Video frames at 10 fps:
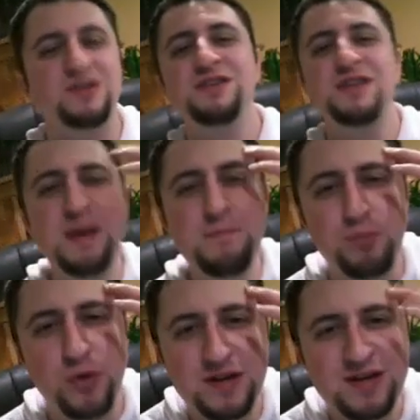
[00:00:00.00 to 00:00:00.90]
It's
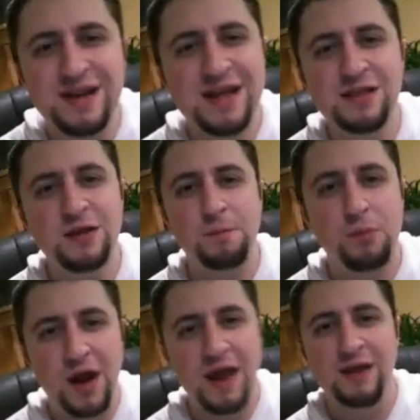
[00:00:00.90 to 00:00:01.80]
imprinted in their
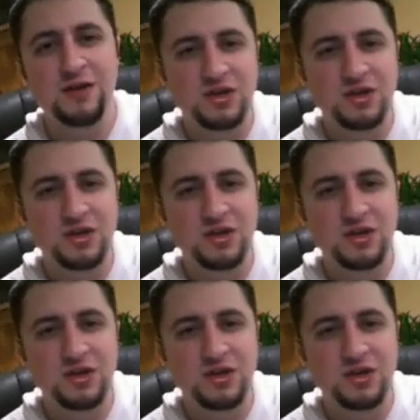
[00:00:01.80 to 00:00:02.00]
brain.